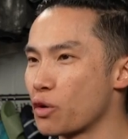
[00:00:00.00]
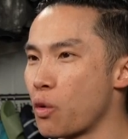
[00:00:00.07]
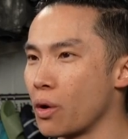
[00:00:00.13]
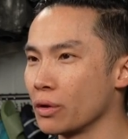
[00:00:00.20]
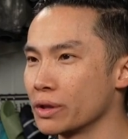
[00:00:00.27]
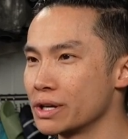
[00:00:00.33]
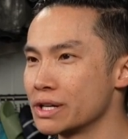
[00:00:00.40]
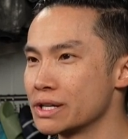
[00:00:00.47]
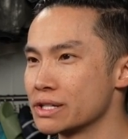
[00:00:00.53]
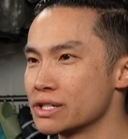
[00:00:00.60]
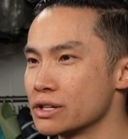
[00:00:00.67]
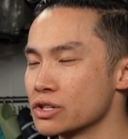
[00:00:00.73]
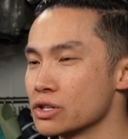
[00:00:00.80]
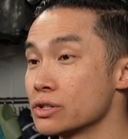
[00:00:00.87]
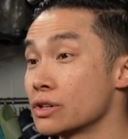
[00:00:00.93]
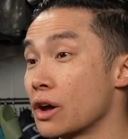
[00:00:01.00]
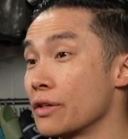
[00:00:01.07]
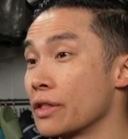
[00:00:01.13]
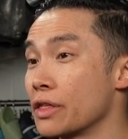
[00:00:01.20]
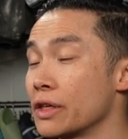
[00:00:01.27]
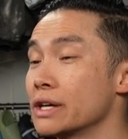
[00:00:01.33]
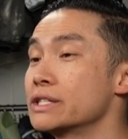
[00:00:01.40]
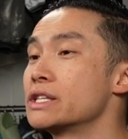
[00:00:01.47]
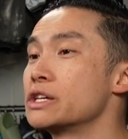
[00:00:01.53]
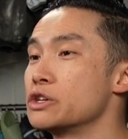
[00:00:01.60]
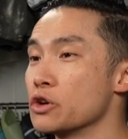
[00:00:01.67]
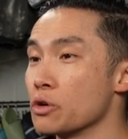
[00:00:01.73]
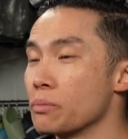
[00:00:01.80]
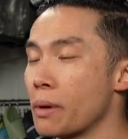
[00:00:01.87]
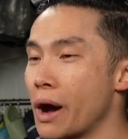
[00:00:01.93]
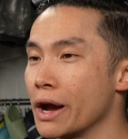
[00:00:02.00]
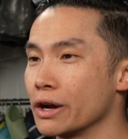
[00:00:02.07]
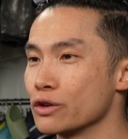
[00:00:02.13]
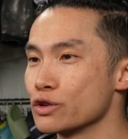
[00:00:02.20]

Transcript: quality decisions on the things that you're buying